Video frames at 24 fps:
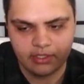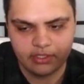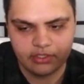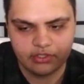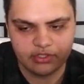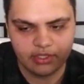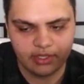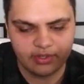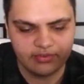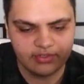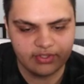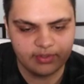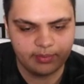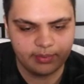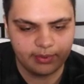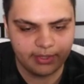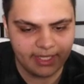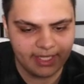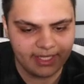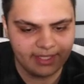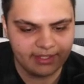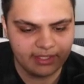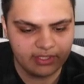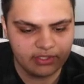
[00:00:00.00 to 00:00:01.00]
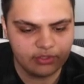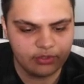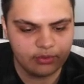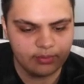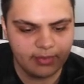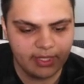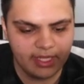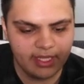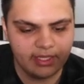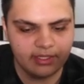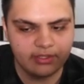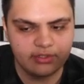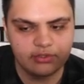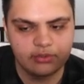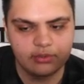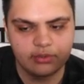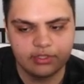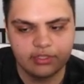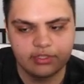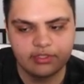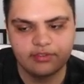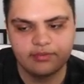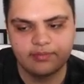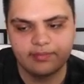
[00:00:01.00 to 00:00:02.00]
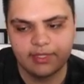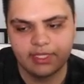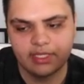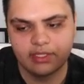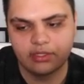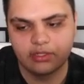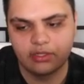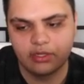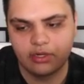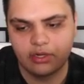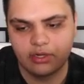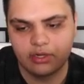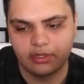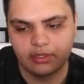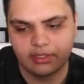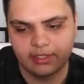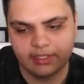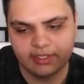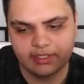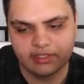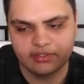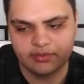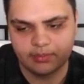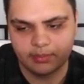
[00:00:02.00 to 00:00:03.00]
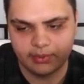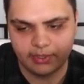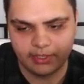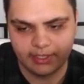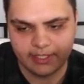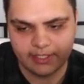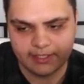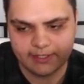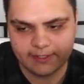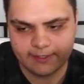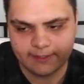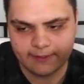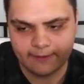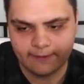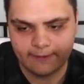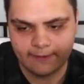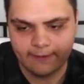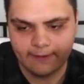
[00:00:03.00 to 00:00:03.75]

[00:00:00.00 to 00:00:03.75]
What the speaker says: So every plane that you made, you could have made a car in its place.